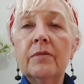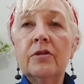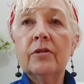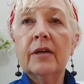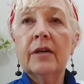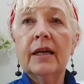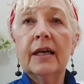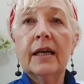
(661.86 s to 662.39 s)

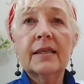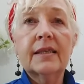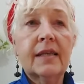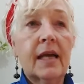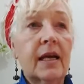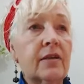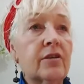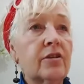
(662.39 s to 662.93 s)
doing a
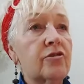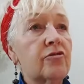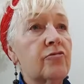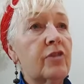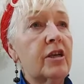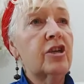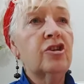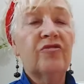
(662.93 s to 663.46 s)
standard
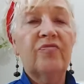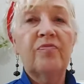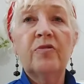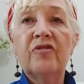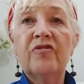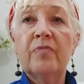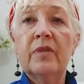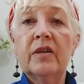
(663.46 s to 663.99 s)
range of
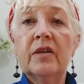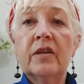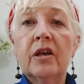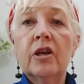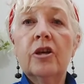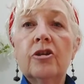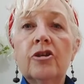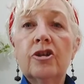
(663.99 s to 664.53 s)
movement
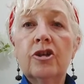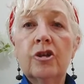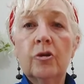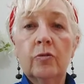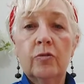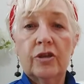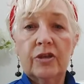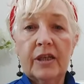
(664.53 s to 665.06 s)

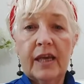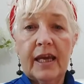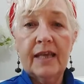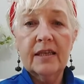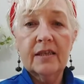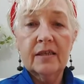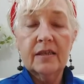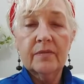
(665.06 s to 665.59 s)
shoulder
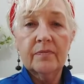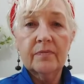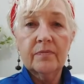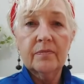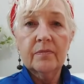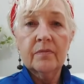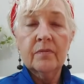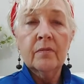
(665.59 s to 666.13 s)
test,
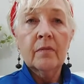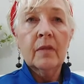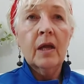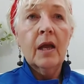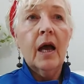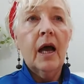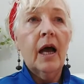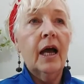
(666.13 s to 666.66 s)

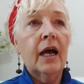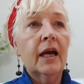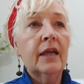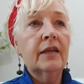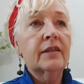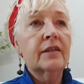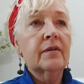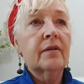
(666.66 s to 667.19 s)

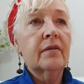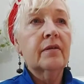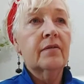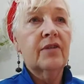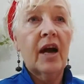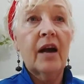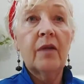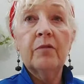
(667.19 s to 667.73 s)
and
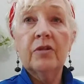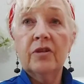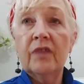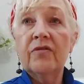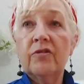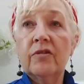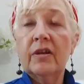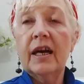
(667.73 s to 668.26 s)
that would give
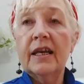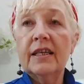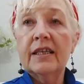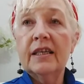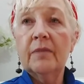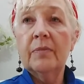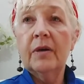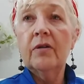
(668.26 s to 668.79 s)
you an
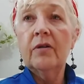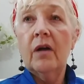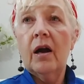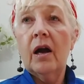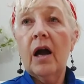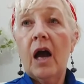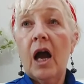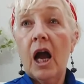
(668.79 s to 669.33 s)
idea about
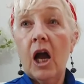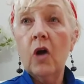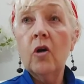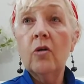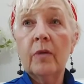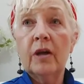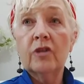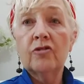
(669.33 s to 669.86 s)

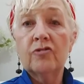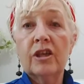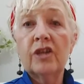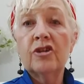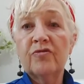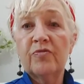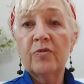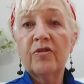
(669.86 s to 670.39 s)
how much
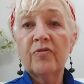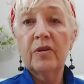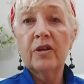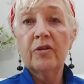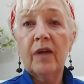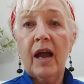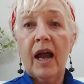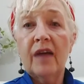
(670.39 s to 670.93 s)
range of movement
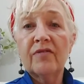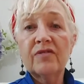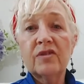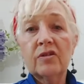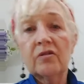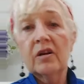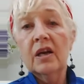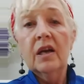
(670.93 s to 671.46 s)
you have.
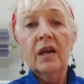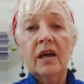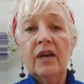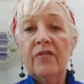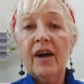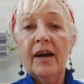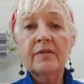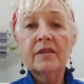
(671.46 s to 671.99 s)
So
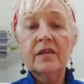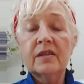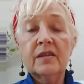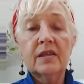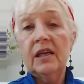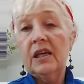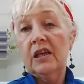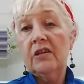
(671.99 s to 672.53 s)
if I was to
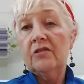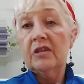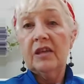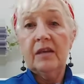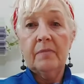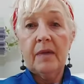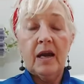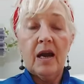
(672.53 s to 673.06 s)
sit here and
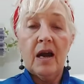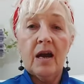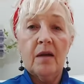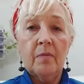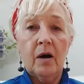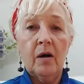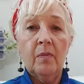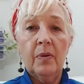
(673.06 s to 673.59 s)
take my
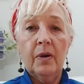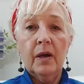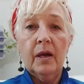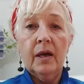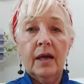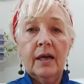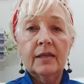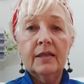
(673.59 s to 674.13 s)
arm up
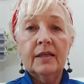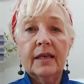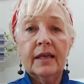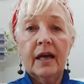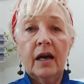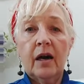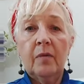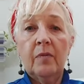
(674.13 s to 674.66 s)
and take
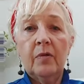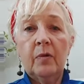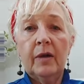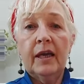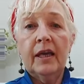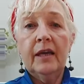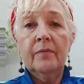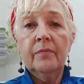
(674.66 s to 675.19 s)
it up the
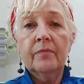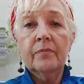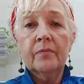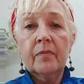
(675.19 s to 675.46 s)
way,